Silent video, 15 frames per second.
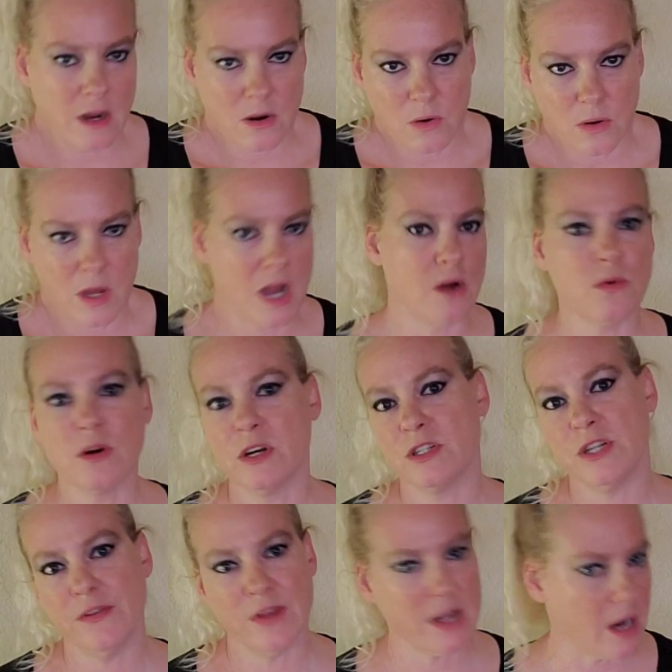our goal, how we're
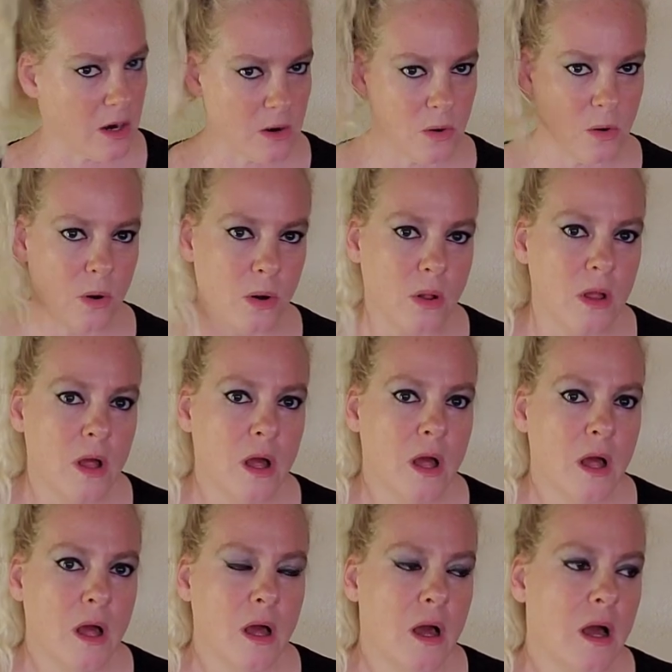achieving our goal,
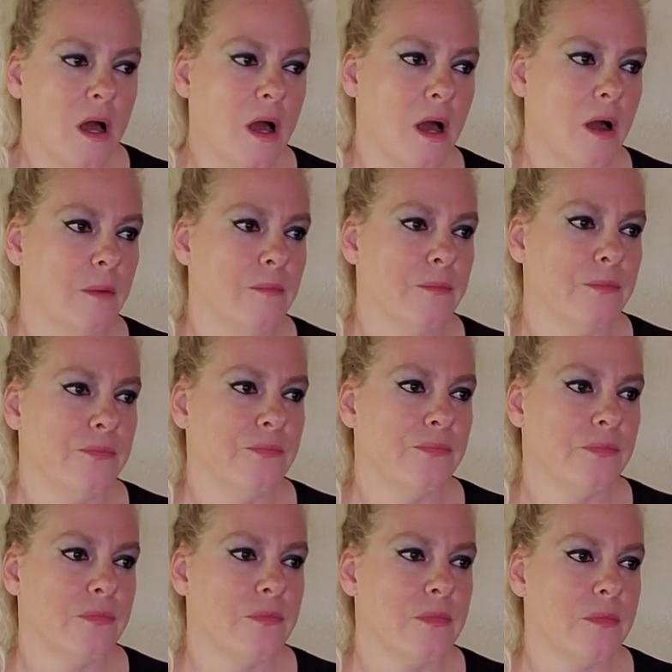um,
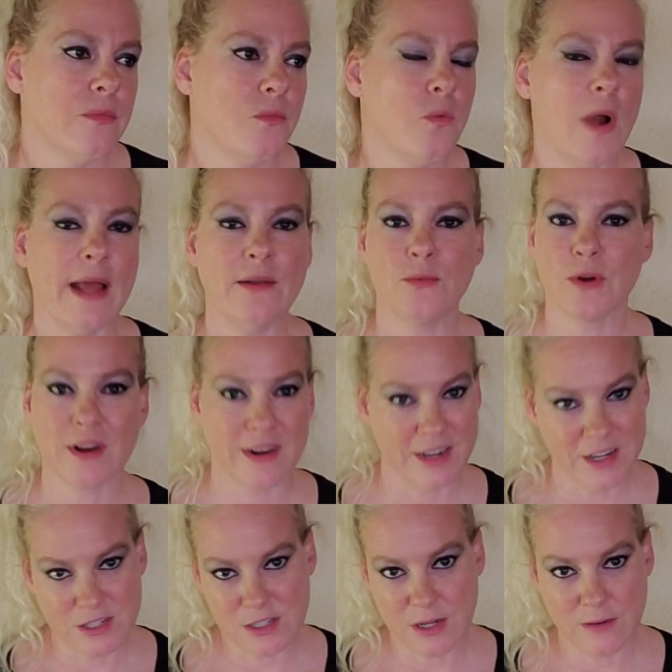when we're going to
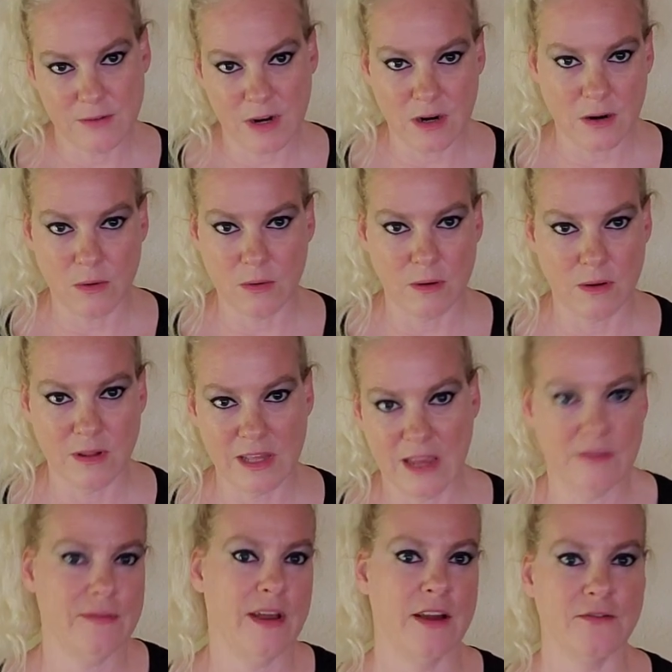achieve our goal,
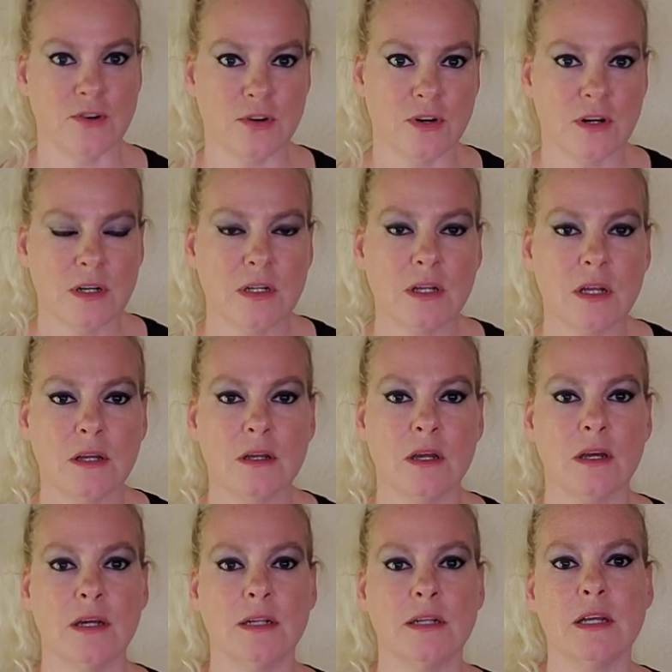if ever.
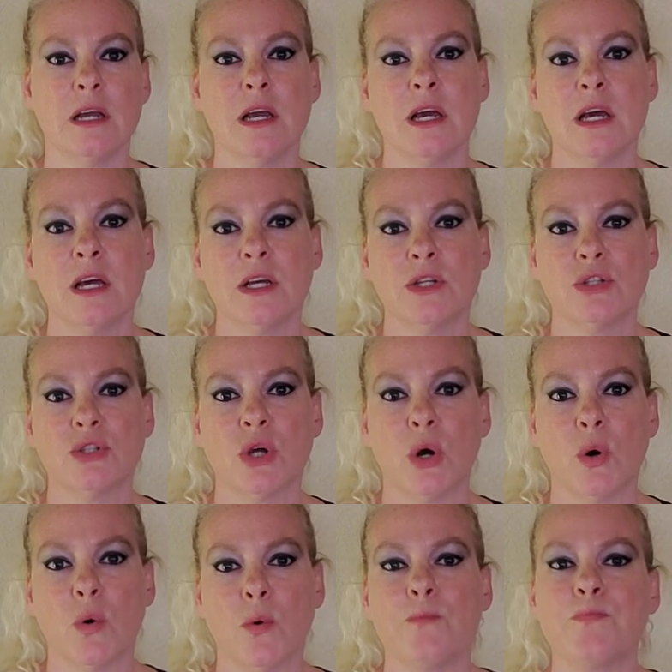And
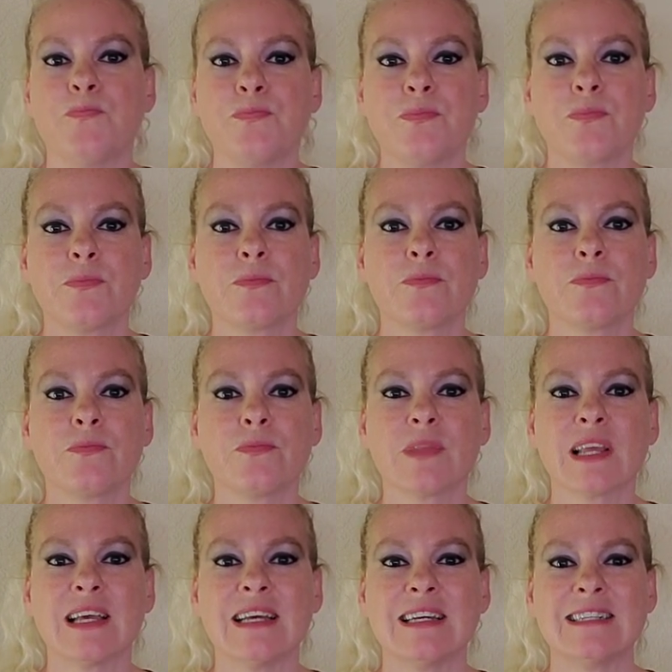so
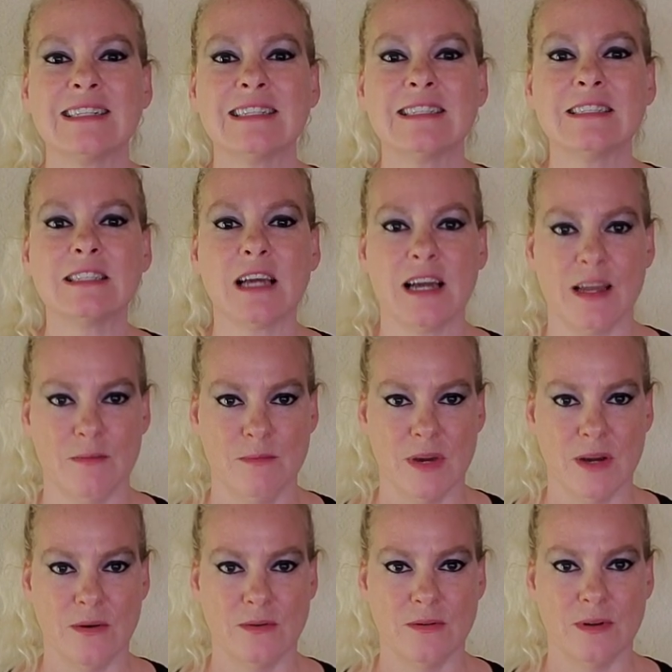time
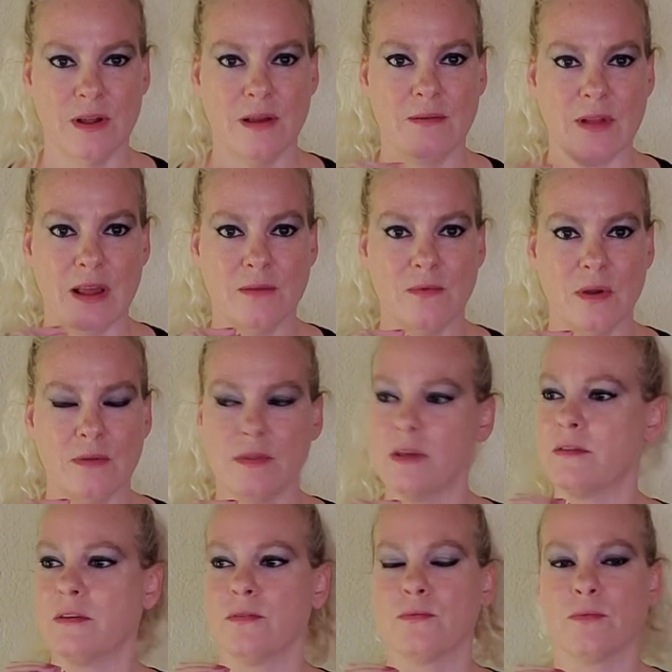bound. And, and
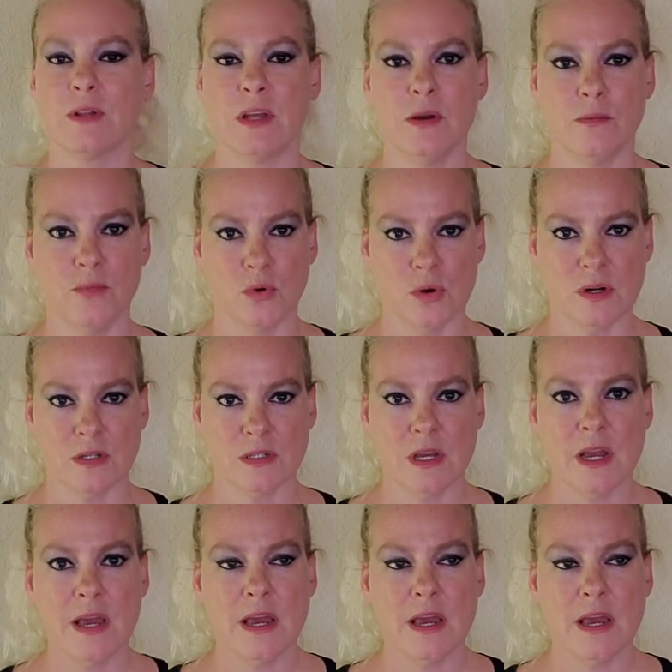this is really important.